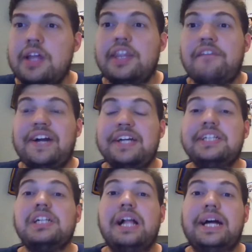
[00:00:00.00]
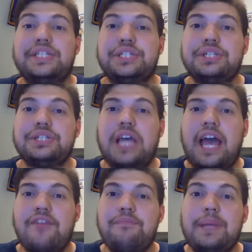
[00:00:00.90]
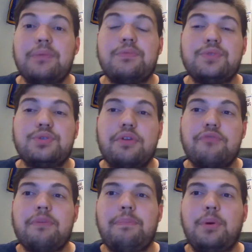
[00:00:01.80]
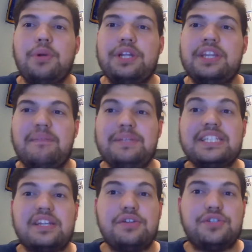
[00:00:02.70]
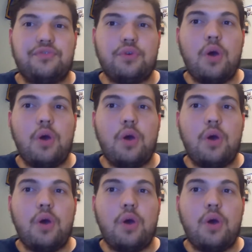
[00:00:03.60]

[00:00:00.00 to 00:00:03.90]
Now, violent clashes have been sort of reported. They've been scarce for